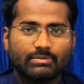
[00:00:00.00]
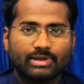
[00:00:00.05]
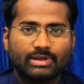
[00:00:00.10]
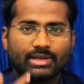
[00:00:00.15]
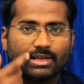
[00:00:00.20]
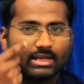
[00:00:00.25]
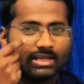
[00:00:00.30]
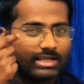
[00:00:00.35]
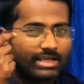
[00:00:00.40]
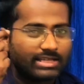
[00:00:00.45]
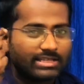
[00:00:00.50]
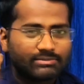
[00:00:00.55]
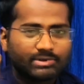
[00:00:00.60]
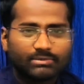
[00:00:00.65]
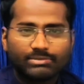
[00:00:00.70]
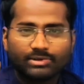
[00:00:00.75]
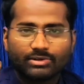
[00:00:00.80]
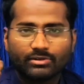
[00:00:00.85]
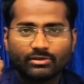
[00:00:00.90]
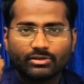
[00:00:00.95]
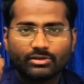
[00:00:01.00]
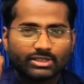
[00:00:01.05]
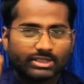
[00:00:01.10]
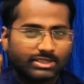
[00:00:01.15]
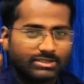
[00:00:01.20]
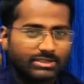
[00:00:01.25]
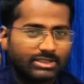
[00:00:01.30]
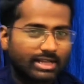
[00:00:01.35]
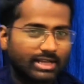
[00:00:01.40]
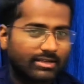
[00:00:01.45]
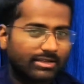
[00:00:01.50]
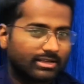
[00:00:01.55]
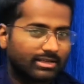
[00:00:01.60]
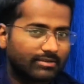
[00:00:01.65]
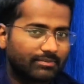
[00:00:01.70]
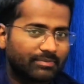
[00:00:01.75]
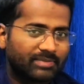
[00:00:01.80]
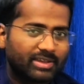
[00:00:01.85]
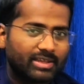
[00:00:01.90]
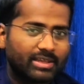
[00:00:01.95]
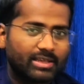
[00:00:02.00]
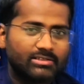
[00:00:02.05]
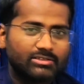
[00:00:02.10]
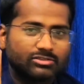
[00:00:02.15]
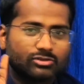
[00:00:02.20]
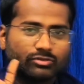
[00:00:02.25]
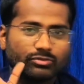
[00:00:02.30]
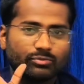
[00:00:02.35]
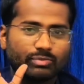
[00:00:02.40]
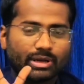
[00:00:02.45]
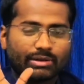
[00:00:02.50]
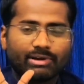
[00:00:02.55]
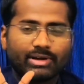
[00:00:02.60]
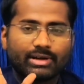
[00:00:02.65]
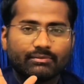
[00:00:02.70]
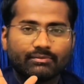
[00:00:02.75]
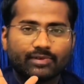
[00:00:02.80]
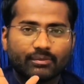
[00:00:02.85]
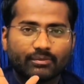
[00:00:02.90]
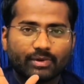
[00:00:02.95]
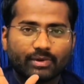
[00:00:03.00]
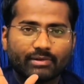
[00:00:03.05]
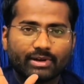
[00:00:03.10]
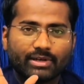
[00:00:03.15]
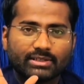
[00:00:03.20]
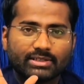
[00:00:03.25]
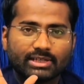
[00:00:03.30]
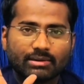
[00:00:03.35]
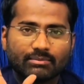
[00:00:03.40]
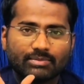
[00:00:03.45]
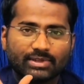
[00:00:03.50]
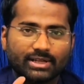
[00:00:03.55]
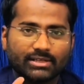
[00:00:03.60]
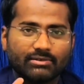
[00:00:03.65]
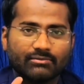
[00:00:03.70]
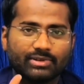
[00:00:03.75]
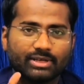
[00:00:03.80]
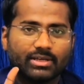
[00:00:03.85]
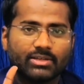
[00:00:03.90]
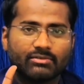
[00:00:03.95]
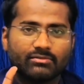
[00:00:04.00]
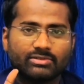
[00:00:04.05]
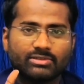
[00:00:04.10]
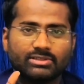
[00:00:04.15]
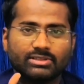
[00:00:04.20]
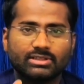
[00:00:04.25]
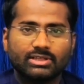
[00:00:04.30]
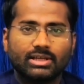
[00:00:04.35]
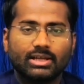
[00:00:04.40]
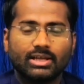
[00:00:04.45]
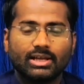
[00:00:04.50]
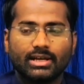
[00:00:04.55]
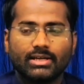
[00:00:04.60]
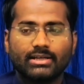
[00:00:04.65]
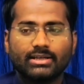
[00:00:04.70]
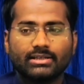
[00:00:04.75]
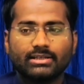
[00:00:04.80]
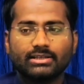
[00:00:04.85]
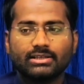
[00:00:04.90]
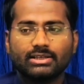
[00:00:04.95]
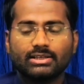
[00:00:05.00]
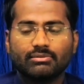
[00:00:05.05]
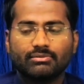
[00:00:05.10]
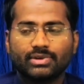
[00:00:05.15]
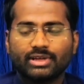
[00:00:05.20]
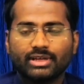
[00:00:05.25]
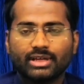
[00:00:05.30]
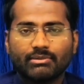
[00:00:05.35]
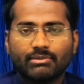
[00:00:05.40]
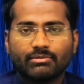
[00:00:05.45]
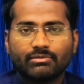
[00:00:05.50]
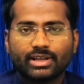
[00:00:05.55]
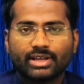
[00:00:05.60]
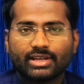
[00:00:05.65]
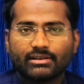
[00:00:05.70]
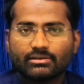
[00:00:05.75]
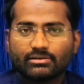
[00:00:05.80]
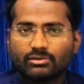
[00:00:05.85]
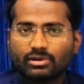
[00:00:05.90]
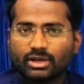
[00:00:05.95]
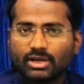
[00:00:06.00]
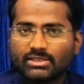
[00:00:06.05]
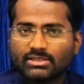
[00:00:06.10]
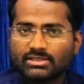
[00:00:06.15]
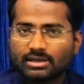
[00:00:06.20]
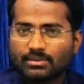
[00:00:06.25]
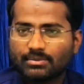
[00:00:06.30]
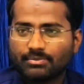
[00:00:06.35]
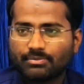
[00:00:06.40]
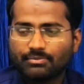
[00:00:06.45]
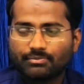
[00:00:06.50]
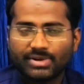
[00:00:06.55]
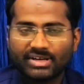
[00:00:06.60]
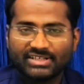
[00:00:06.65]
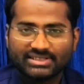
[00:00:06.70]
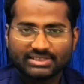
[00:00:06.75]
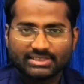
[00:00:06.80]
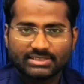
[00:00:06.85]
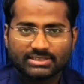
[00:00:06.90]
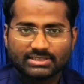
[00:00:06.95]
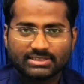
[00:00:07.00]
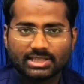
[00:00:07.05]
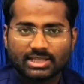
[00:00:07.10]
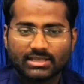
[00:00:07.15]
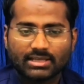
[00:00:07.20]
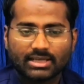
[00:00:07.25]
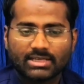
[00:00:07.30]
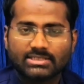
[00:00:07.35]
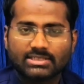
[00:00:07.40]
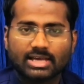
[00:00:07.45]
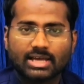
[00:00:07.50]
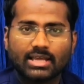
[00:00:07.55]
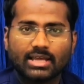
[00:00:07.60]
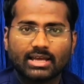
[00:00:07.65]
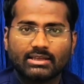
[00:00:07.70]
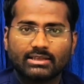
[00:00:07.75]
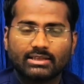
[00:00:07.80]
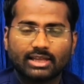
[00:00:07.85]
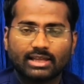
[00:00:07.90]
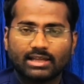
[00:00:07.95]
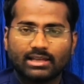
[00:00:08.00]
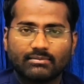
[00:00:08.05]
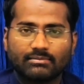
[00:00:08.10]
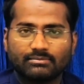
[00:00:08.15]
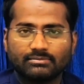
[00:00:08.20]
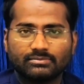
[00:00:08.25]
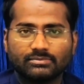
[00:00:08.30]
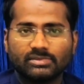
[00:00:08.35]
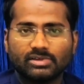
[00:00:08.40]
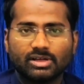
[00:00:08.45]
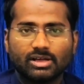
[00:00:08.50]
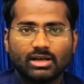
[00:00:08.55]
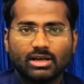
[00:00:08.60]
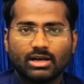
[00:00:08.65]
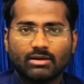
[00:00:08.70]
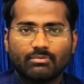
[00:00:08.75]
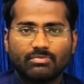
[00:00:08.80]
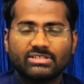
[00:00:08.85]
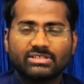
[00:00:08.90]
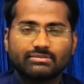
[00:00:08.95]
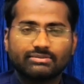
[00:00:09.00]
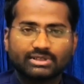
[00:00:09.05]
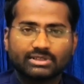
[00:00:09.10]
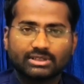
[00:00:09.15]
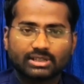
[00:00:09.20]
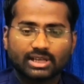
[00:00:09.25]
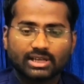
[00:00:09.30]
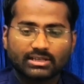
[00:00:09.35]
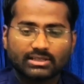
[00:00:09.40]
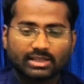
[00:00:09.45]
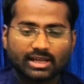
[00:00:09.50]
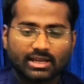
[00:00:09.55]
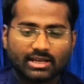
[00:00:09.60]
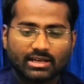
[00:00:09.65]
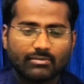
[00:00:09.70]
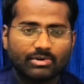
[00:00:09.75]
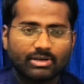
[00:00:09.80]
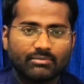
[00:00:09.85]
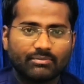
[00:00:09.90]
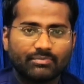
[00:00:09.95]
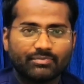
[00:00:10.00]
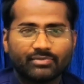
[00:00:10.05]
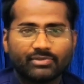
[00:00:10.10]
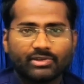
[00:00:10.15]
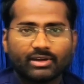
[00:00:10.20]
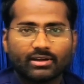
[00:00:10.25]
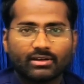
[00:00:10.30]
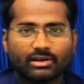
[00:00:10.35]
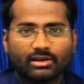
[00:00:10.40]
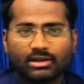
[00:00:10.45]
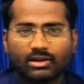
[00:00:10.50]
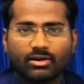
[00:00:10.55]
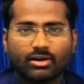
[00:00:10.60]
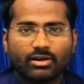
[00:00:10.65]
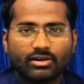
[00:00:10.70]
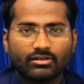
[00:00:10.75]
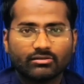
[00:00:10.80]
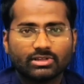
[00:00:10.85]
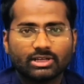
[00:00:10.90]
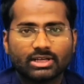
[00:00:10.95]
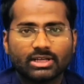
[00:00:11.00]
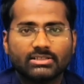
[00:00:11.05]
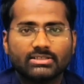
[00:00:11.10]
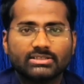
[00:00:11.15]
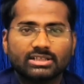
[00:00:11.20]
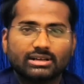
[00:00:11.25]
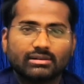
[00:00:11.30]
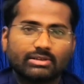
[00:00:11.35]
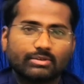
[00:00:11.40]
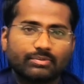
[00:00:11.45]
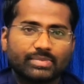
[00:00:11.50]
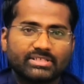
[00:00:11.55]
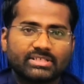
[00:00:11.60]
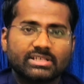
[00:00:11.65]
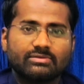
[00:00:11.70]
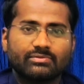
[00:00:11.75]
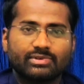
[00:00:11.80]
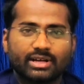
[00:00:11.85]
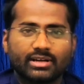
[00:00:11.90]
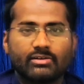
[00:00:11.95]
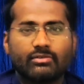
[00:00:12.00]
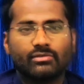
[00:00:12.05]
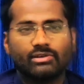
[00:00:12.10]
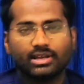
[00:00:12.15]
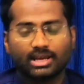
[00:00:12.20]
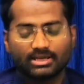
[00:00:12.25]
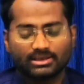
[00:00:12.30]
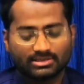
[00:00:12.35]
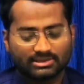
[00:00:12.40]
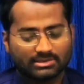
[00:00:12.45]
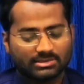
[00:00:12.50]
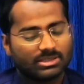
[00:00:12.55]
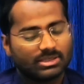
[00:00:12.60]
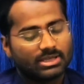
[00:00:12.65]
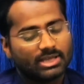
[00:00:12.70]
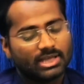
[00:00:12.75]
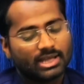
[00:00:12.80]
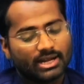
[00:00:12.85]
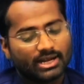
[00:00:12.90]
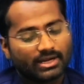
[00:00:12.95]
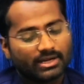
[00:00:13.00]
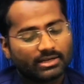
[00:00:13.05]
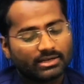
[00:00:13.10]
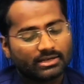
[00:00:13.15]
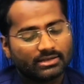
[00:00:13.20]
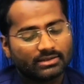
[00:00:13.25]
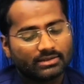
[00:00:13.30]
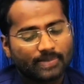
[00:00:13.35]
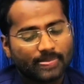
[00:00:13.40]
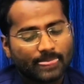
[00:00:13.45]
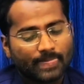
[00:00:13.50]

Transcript: If any leakage will be going in that ear, so for prevention of that we are using. And we have to take 2 glass of medicines like kasaya, thylam, or mixed with that dhanyamlam. According to the condition of the patient, we are doing like this. And